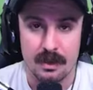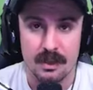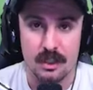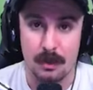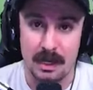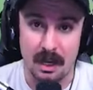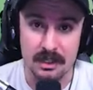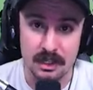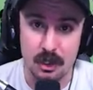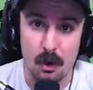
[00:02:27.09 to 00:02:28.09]
So because
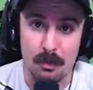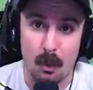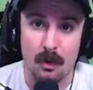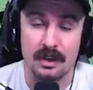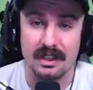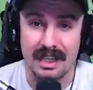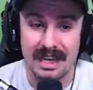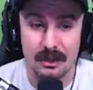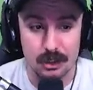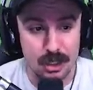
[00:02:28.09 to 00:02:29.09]
it's so important to
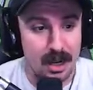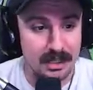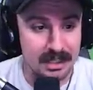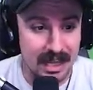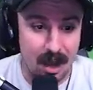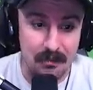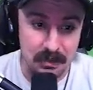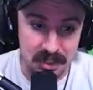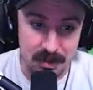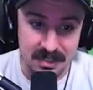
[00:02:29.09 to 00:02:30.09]
land your shots, that
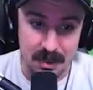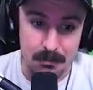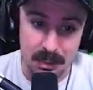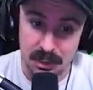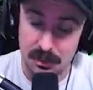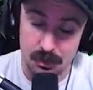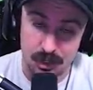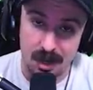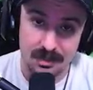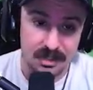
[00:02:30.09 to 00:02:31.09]
obviously means that missing your
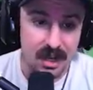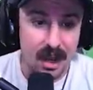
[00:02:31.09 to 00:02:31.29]
shots